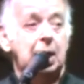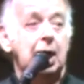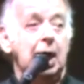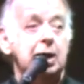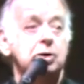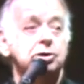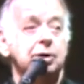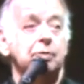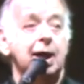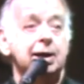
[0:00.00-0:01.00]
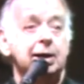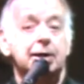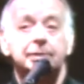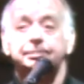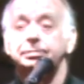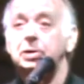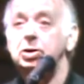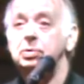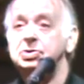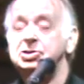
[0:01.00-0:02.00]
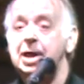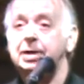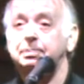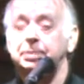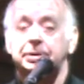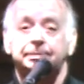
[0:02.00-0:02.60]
I usually write a new set, but